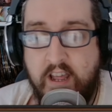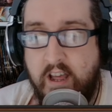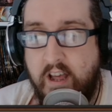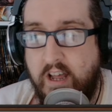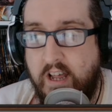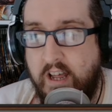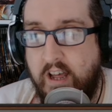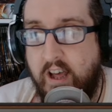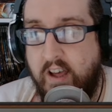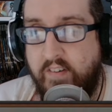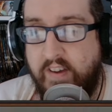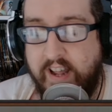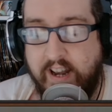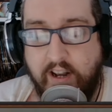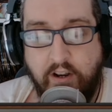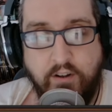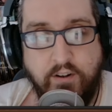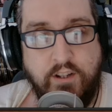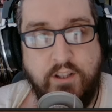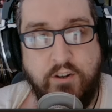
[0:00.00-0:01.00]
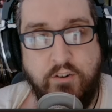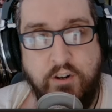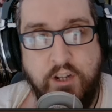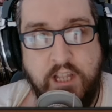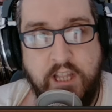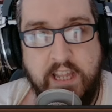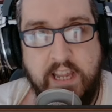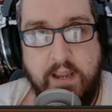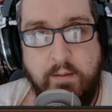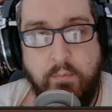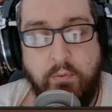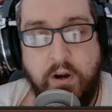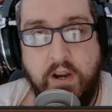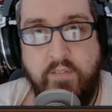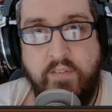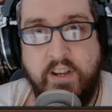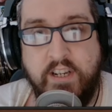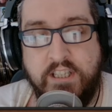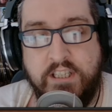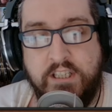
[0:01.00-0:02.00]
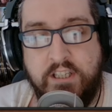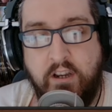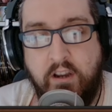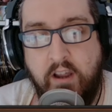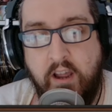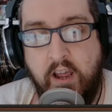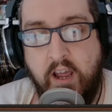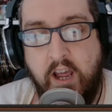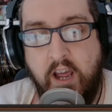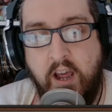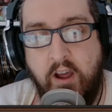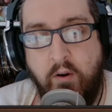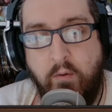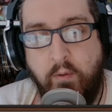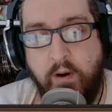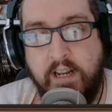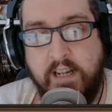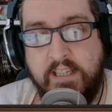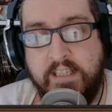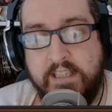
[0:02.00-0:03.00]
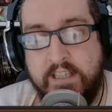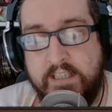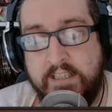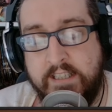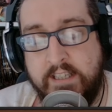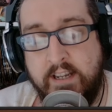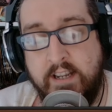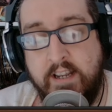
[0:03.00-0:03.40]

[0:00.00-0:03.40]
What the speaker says: I've had a look through the previous releases